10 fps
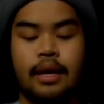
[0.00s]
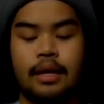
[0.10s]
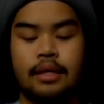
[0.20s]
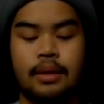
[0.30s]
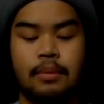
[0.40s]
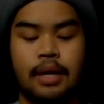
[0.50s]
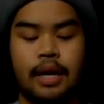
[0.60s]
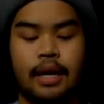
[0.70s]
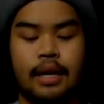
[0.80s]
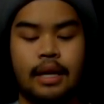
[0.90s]
And someone
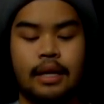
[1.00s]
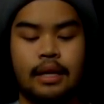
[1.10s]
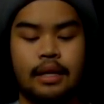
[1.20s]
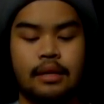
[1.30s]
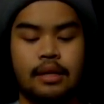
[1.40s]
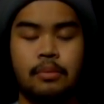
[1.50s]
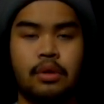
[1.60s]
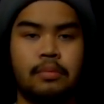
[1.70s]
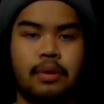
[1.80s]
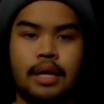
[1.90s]
had a
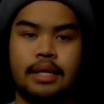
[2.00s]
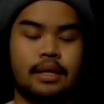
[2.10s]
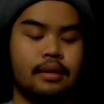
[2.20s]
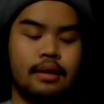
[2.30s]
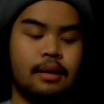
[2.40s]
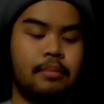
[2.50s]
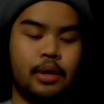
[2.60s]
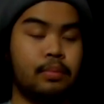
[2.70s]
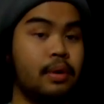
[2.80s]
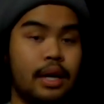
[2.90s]
similar pricing, a
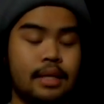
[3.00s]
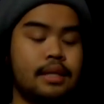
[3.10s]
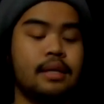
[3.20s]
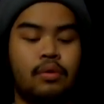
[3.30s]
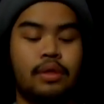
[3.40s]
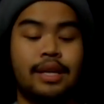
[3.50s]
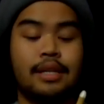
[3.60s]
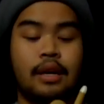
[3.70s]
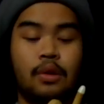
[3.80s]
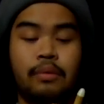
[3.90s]
better price for
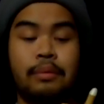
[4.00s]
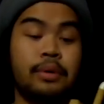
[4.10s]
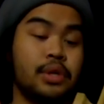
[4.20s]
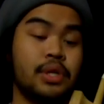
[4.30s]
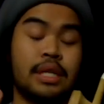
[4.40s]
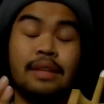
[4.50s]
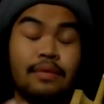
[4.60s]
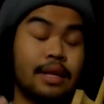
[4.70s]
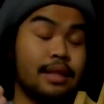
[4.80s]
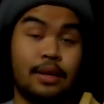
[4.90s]
this colorway, which is
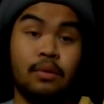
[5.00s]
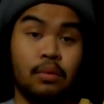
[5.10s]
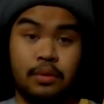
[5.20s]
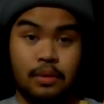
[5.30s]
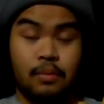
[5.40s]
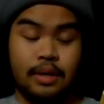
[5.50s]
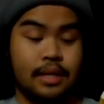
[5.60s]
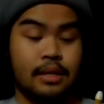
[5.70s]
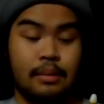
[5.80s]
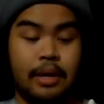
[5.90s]
significantly cooler than the one
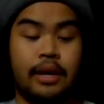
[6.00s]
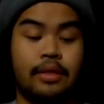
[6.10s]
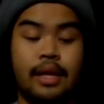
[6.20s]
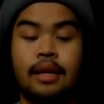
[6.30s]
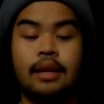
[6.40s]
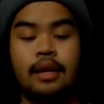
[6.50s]
I saw back then.